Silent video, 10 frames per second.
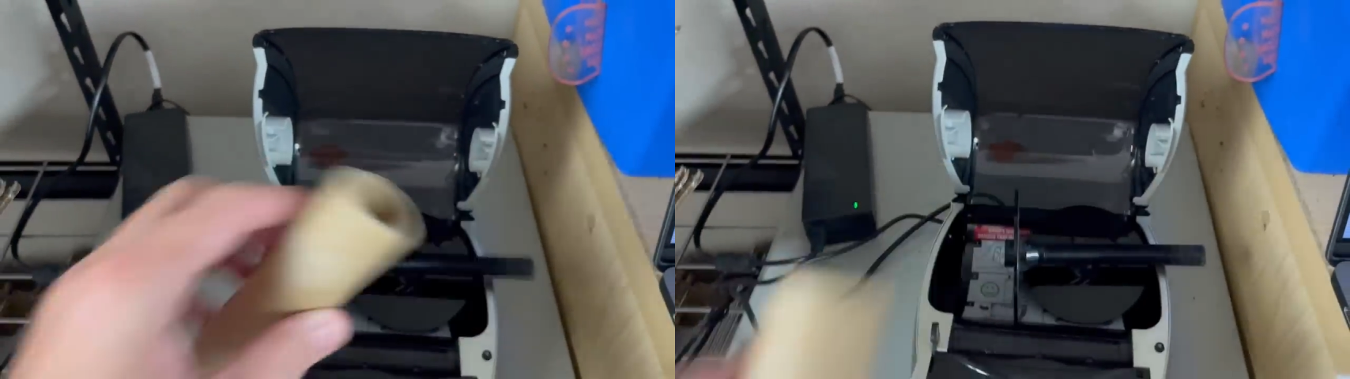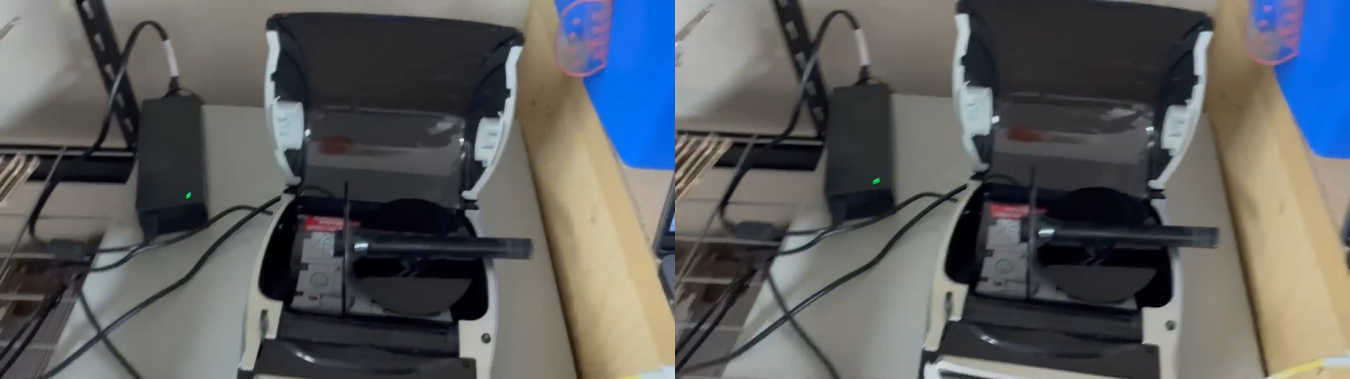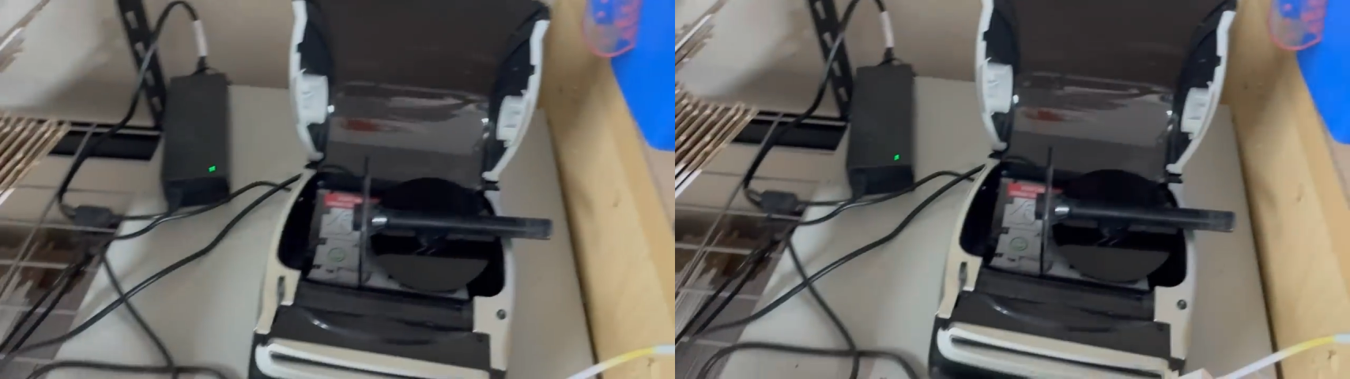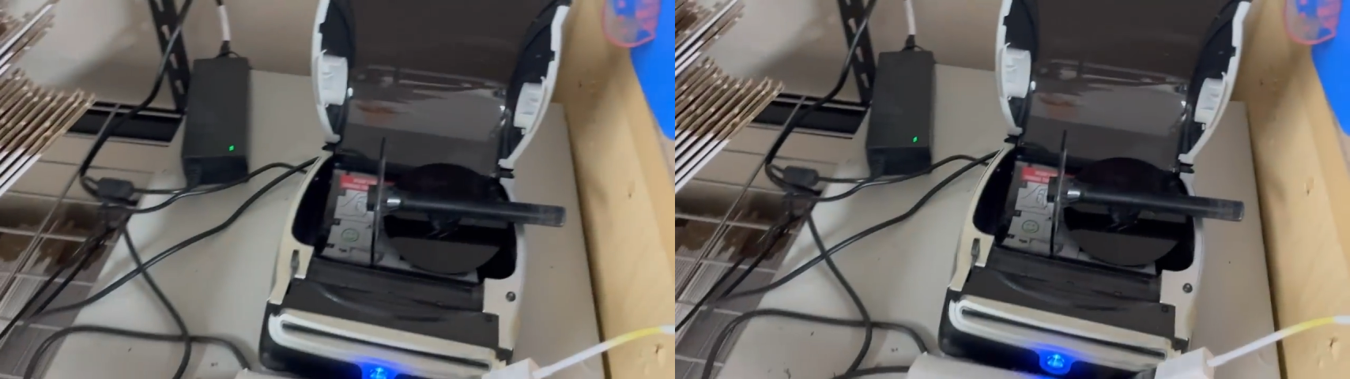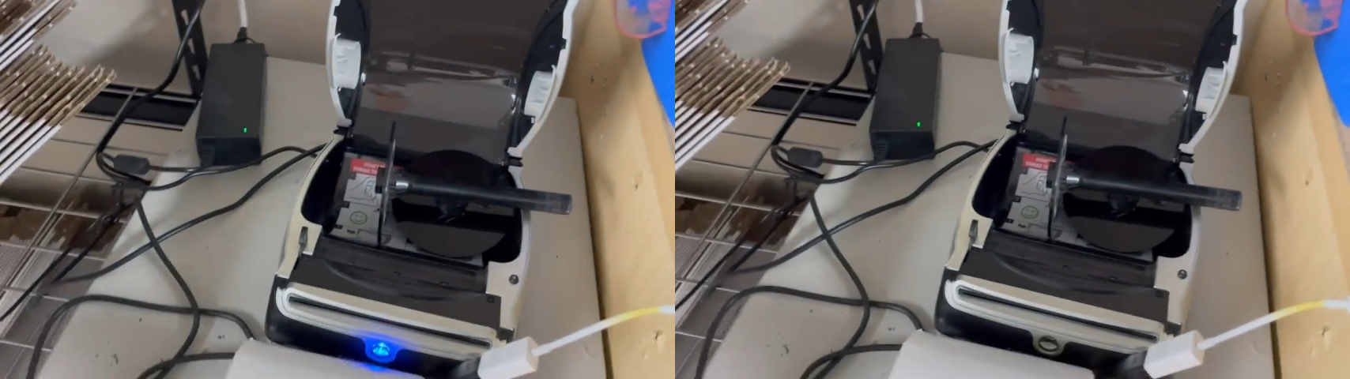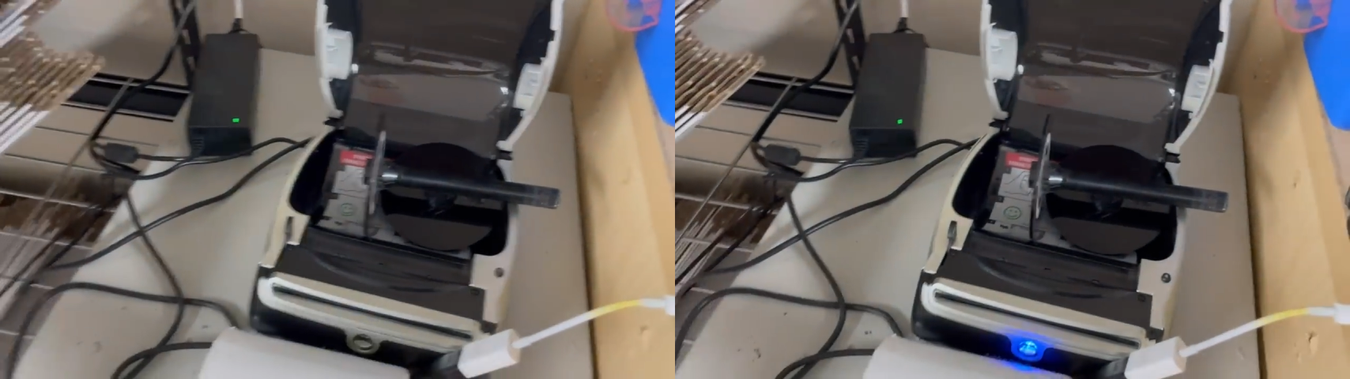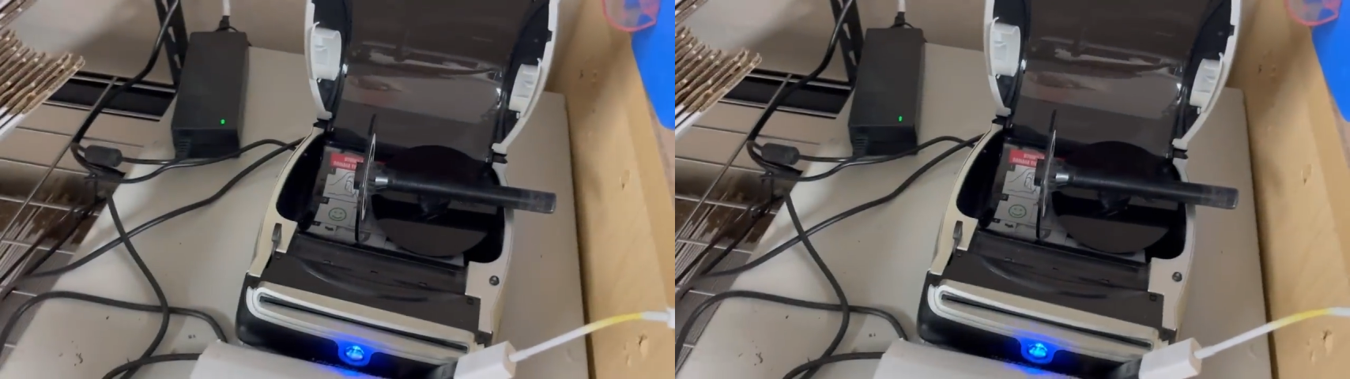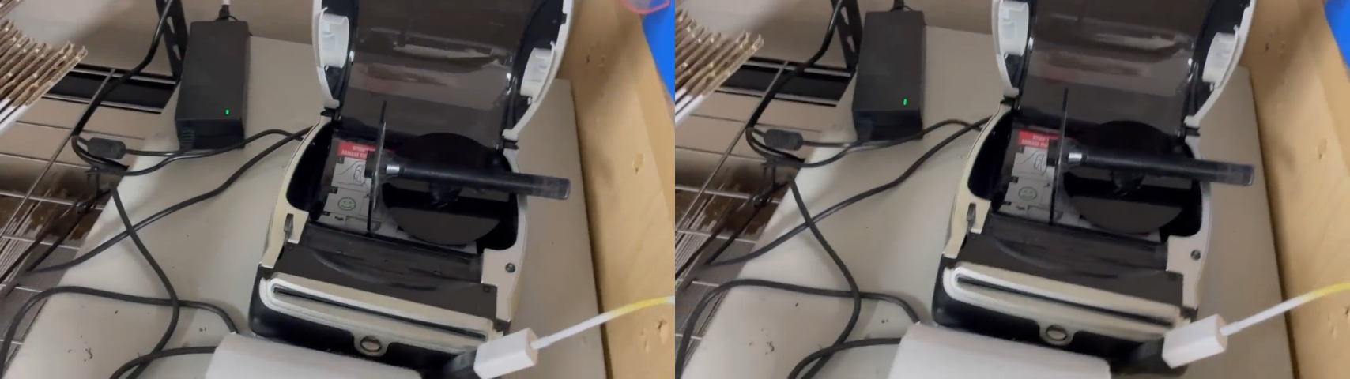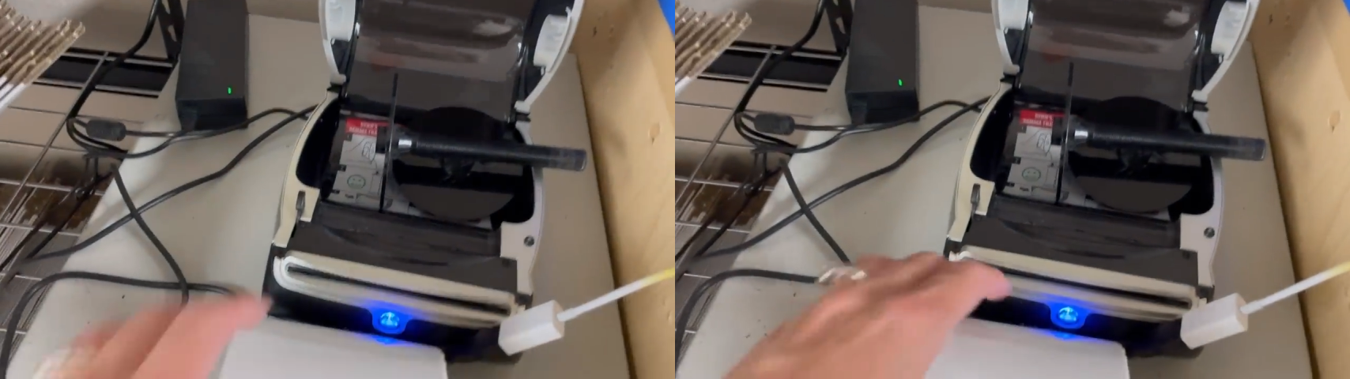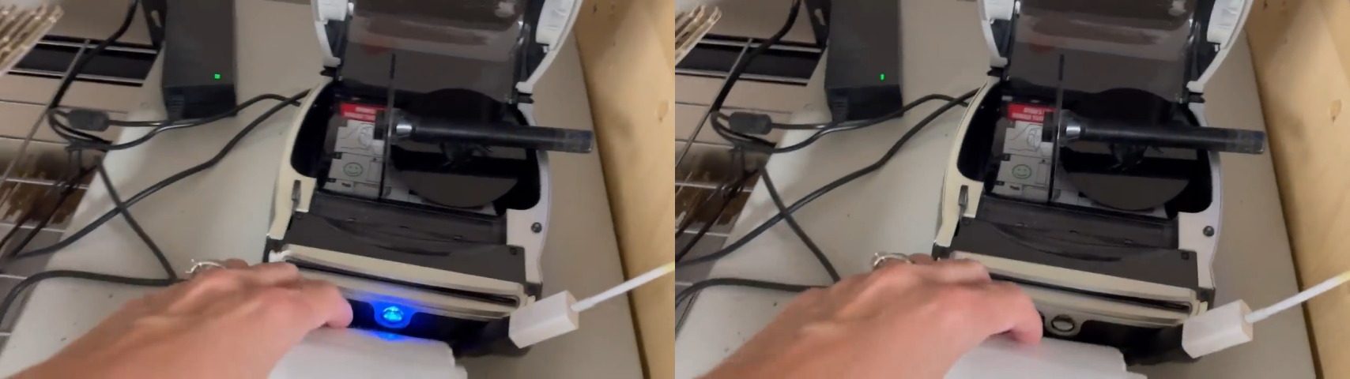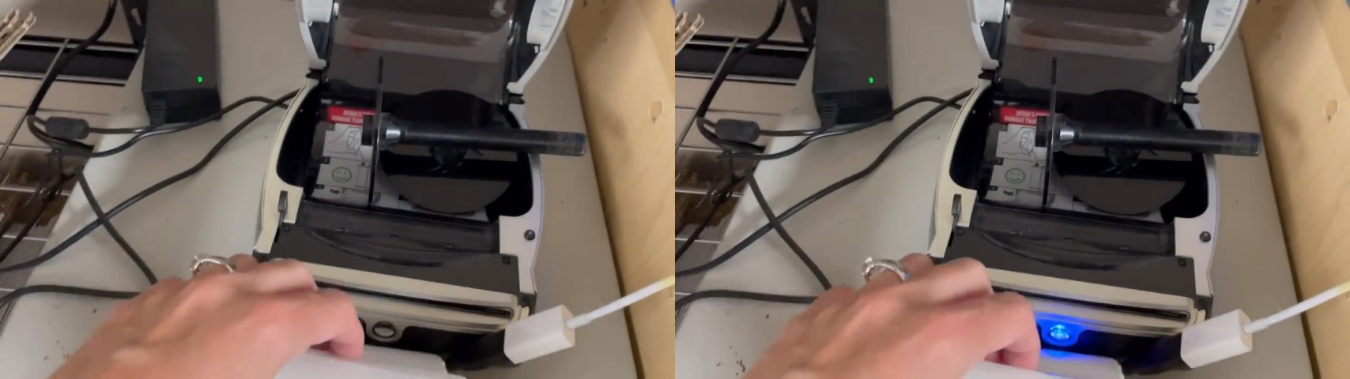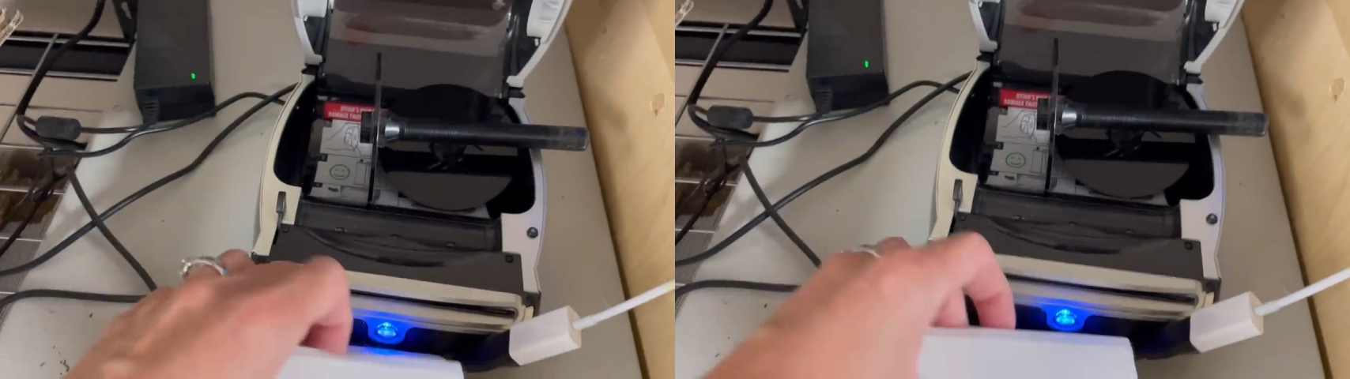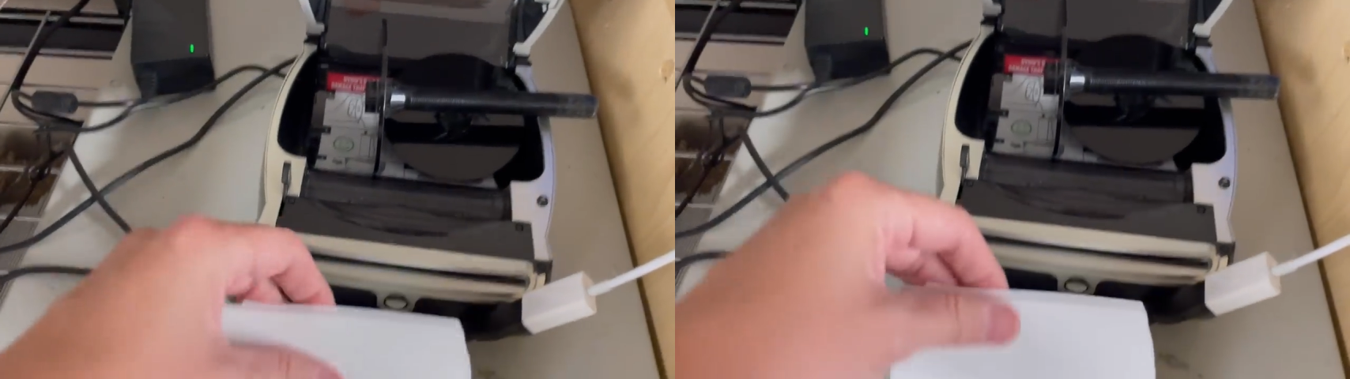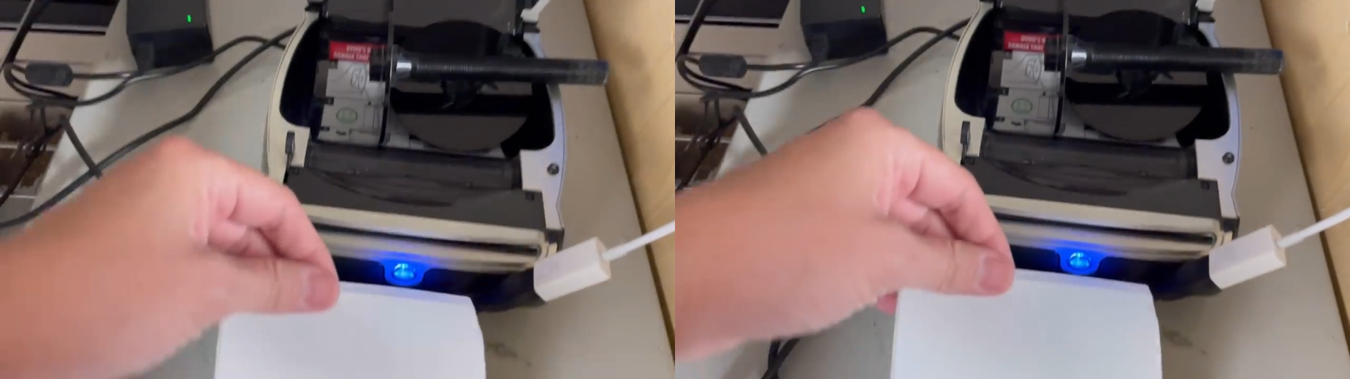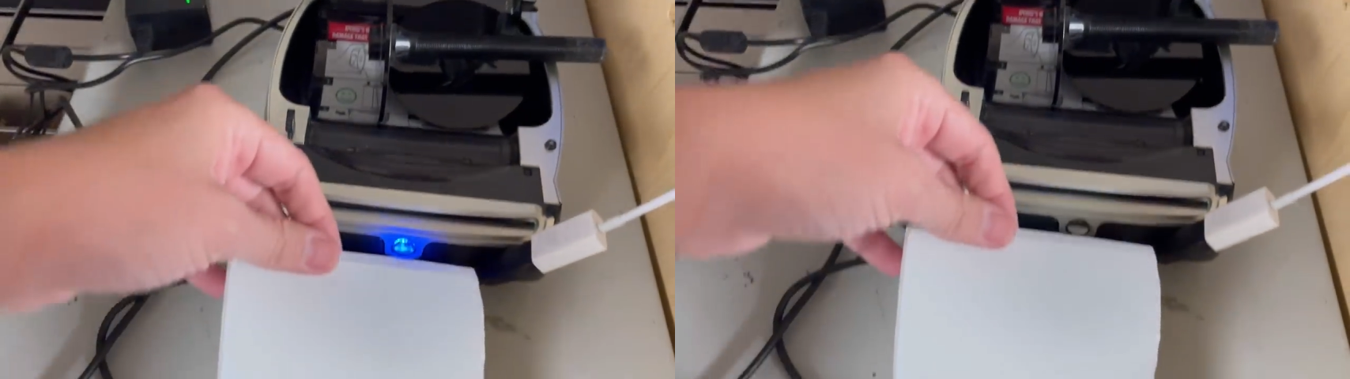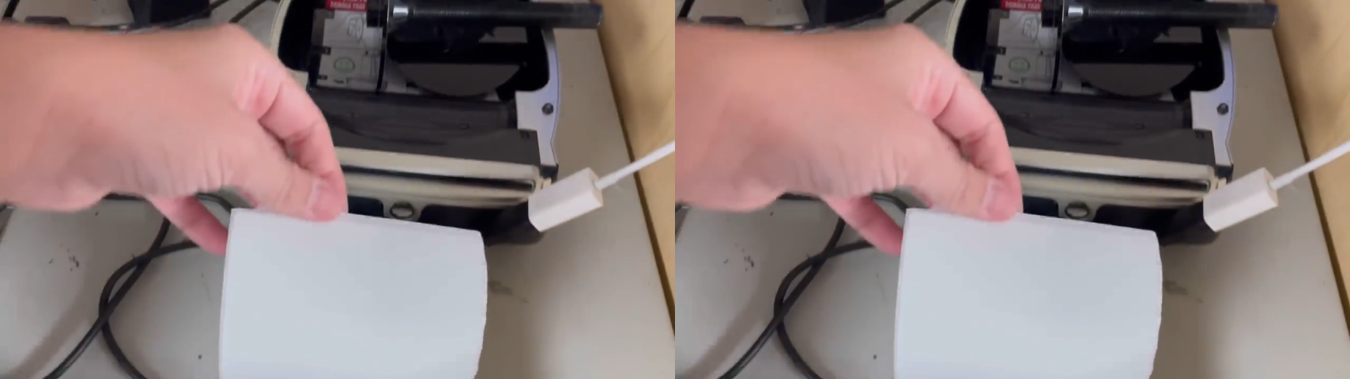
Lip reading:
[unreadable: no face in view]